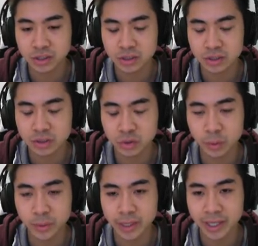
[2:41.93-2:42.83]

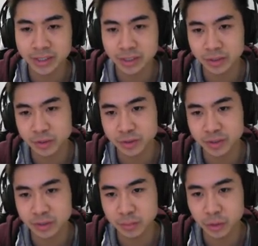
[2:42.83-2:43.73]
Druid actually loses
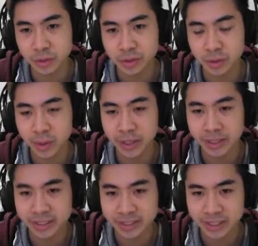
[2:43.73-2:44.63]
the board quite
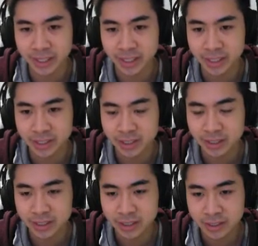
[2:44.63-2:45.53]
easily
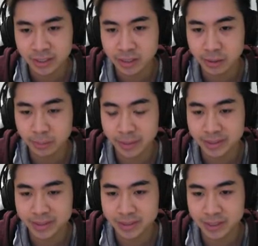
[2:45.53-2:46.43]

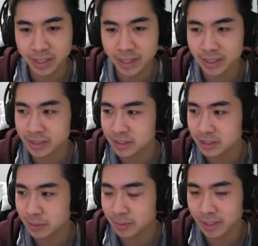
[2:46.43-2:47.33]
compared to like
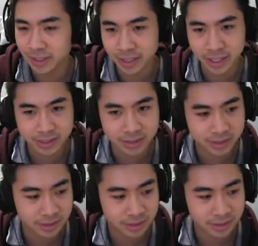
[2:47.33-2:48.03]
some of the other decks.